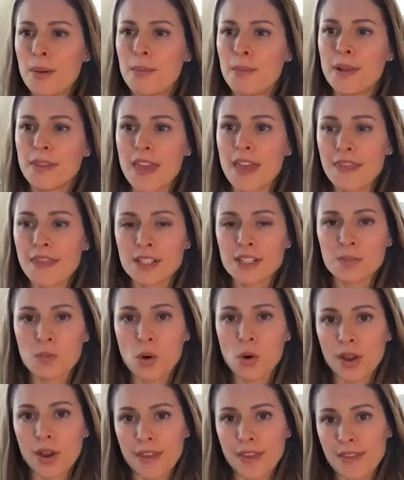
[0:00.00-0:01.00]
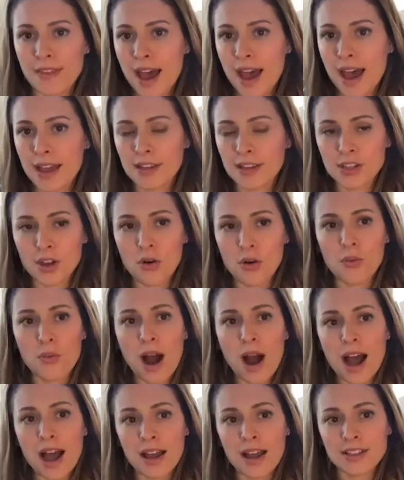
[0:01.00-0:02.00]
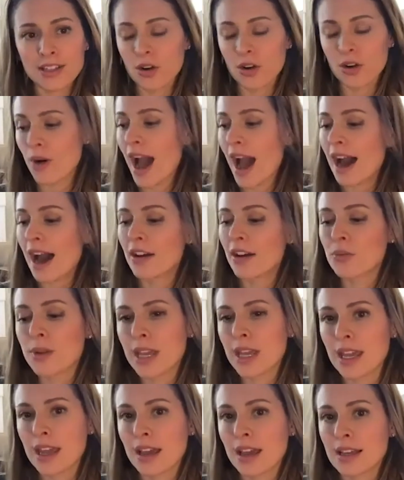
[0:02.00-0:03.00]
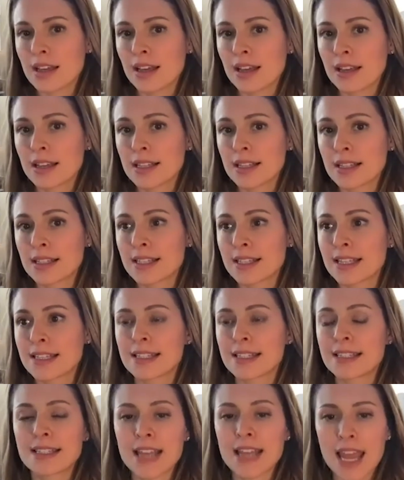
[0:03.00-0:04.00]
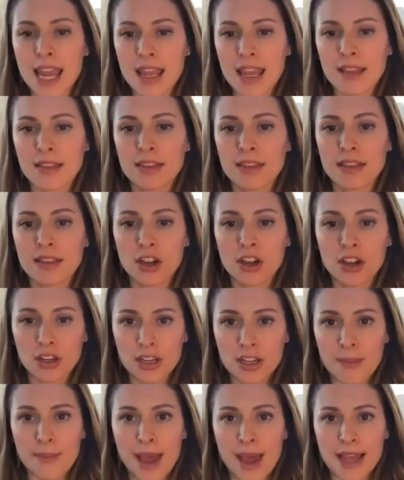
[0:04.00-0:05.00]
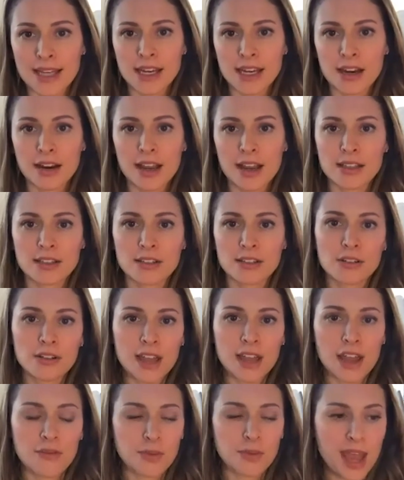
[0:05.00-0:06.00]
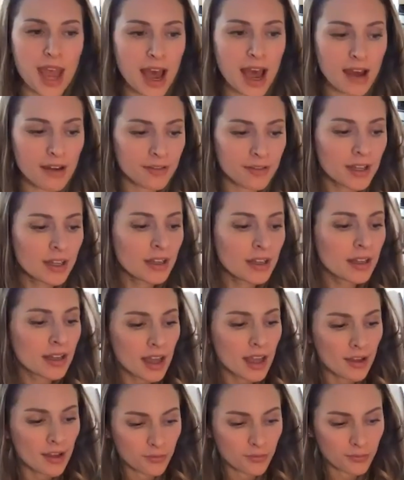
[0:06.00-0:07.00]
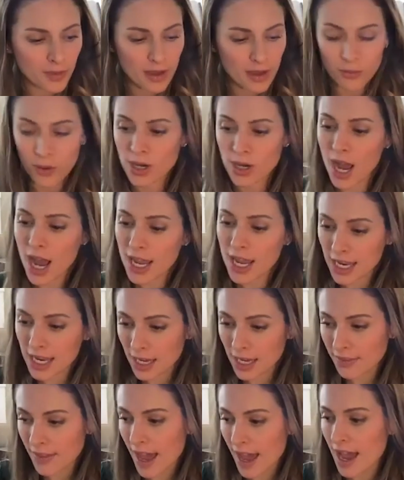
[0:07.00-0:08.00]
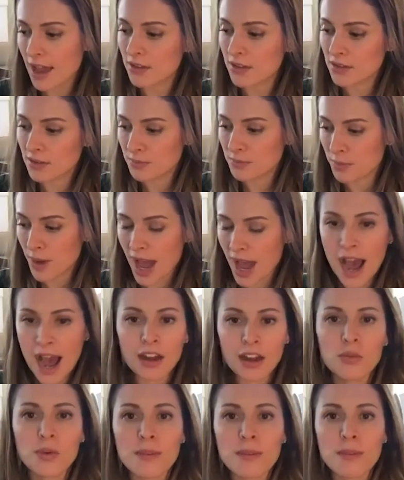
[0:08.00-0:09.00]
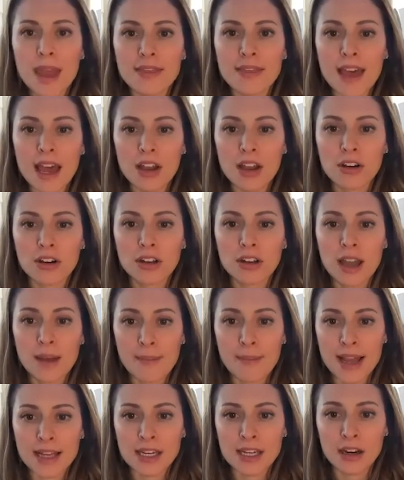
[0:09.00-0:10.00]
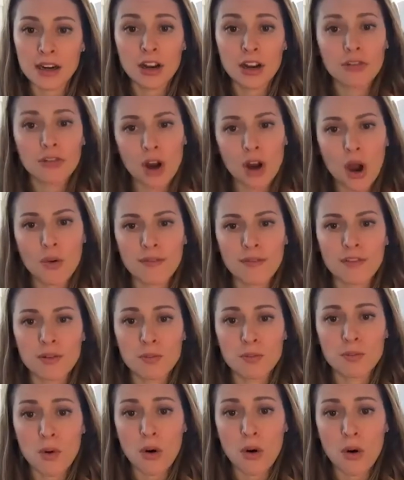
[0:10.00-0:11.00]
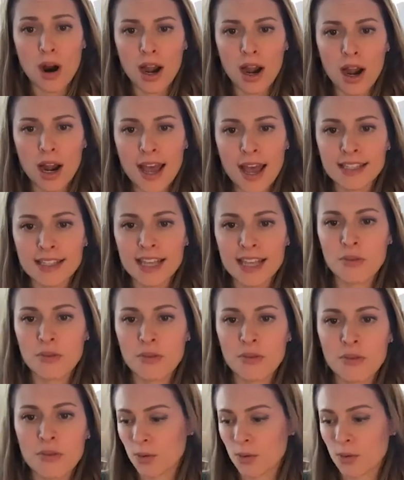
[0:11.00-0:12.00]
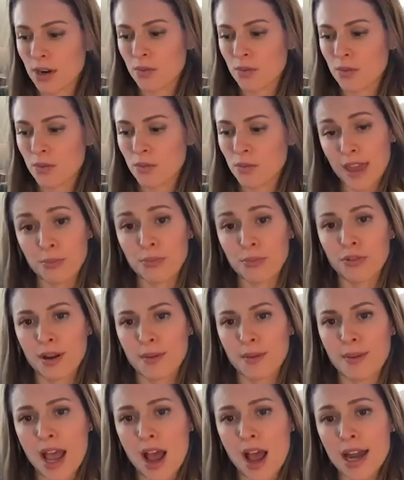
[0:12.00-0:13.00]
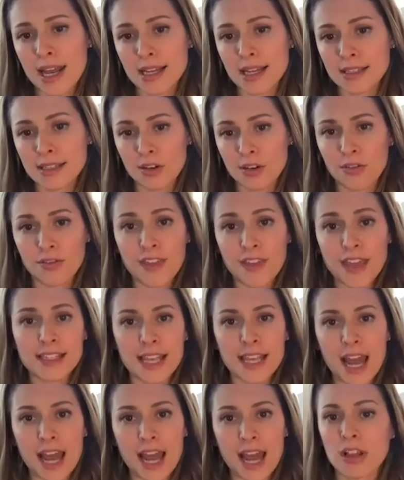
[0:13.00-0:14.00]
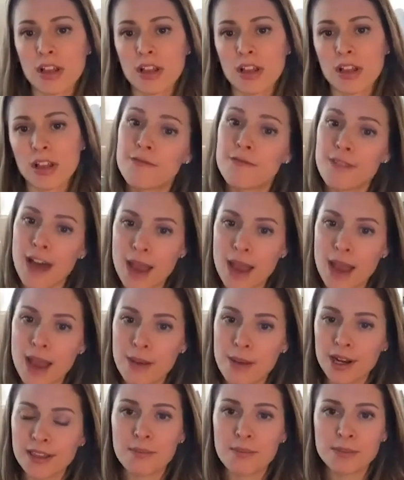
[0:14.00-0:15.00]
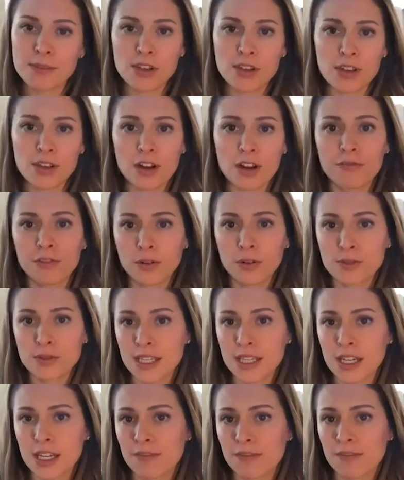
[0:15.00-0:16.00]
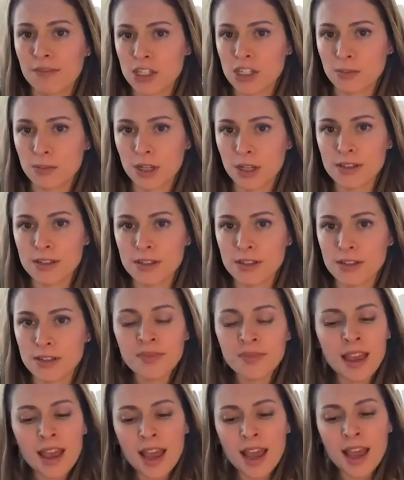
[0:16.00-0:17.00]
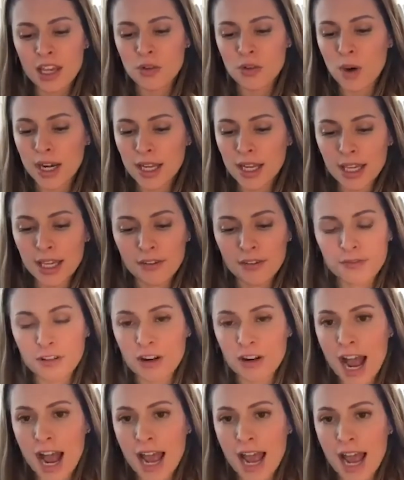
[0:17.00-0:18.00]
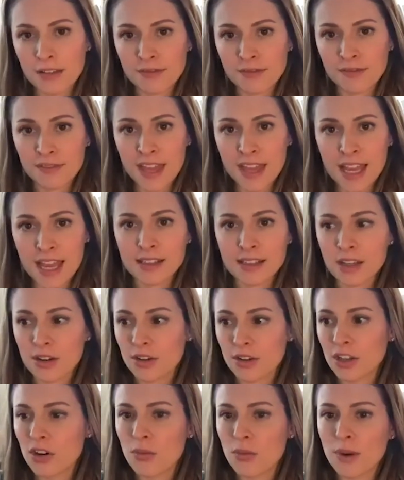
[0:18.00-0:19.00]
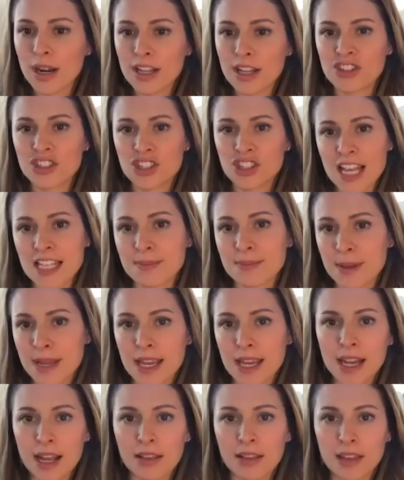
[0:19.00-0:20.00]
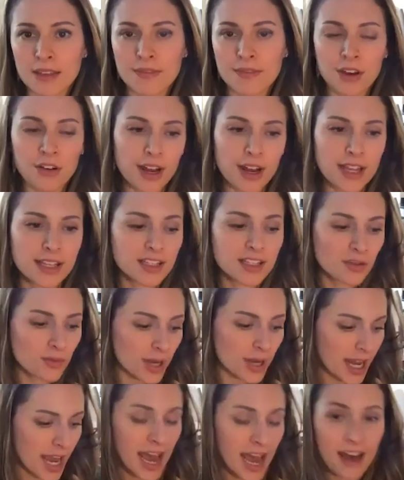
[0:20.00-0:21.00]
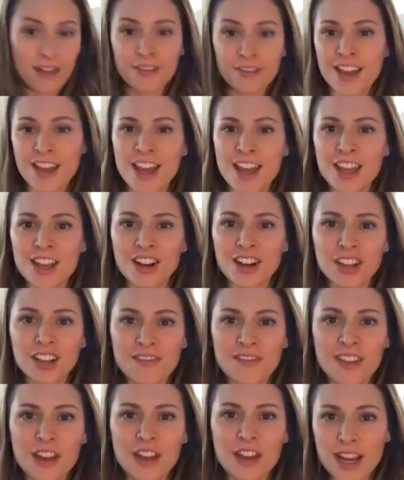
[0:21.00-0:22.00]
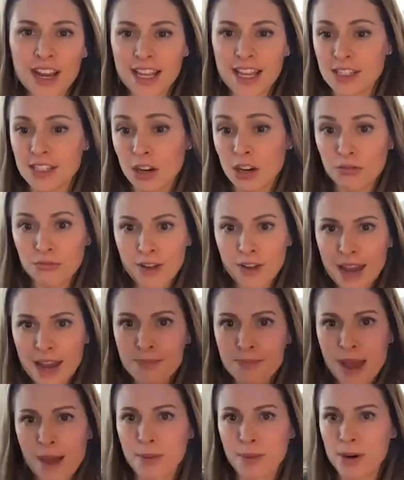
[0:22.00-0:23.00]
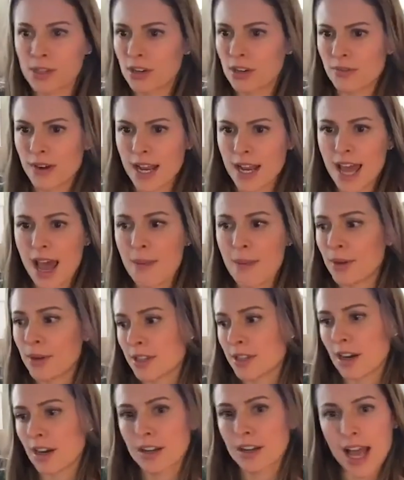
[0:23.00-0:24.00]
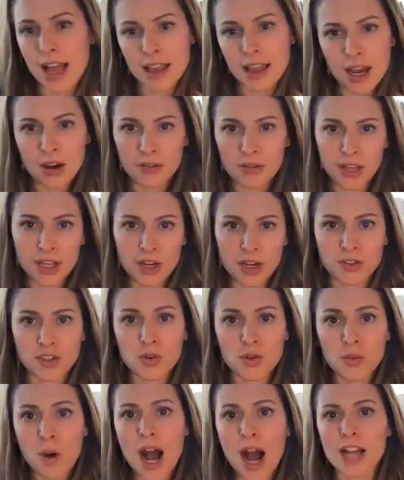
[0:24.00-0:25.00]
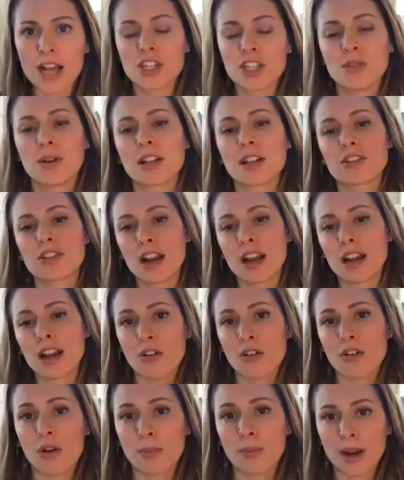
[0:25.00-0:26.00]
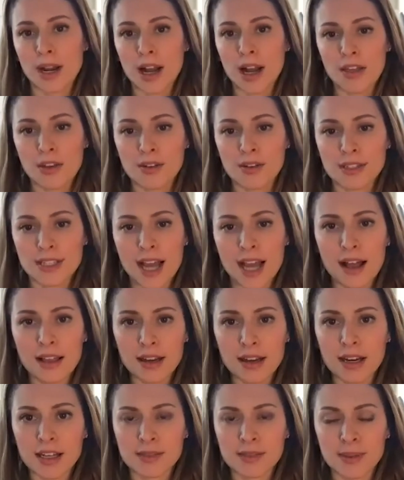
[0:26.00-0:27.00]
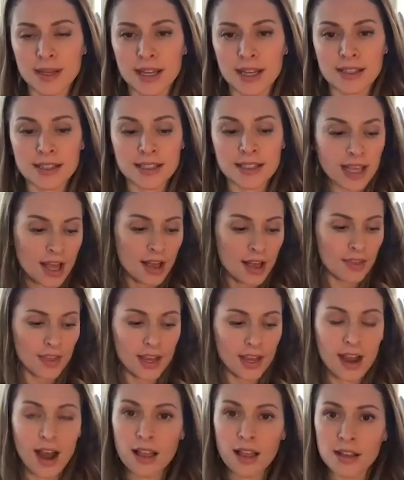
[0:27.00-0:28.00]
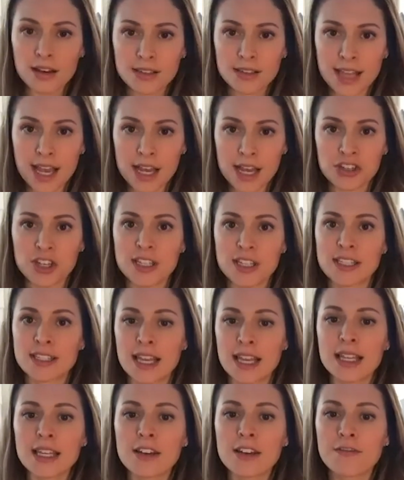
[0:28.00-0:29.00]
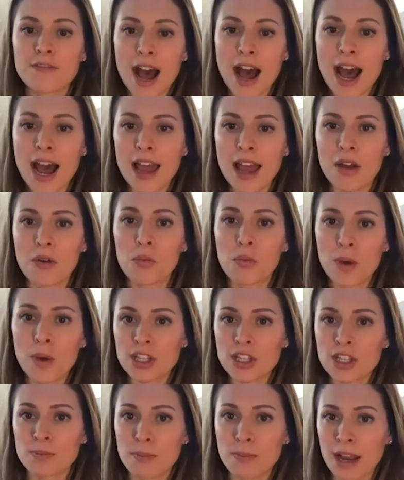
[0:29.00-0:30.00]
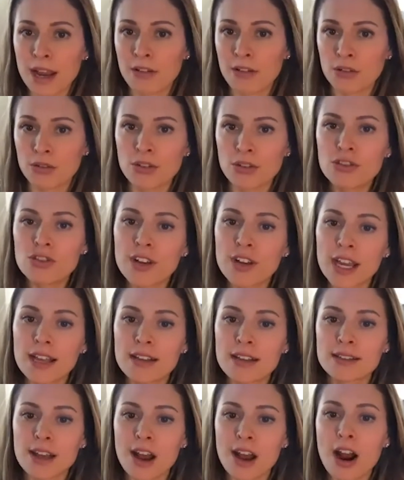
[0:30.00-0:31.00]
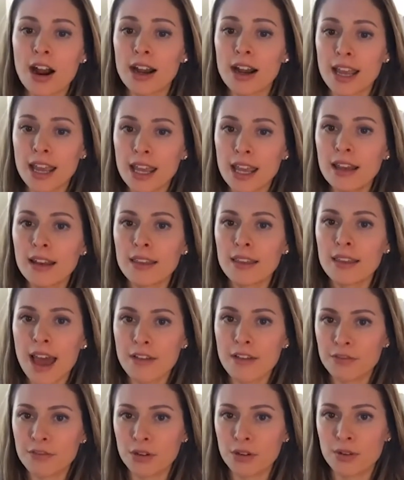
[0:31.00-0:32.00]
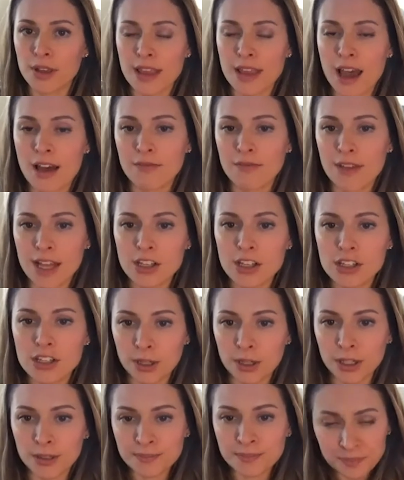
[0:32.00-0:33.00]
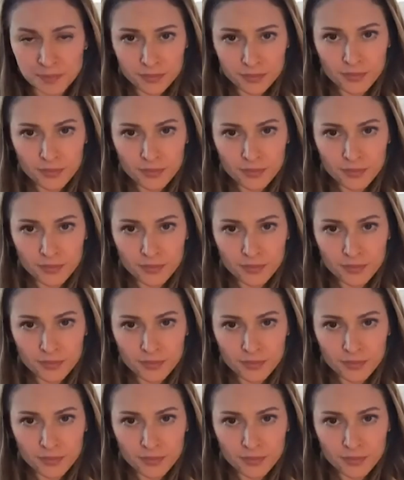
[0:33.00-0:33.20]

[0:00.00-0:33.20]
But then there's more than that. So how do we sustain the good gut bacteria? So, okay, if we're not eating that, but how do we make that good gut bacteria grow even more? And that's how we support it with like prebiotics. So things that have a lot of fiber in them. So your fruits and your vegetables, and you want to get a variety of things. So you don't want to just be eating leafy greens. You want to have your leafy greens, your red peppers, your red apples, your yellow, you know, squash. You want to try to incorporate all those colors, because the colors actually signify which micronutrients are in that fruit and that vegetable.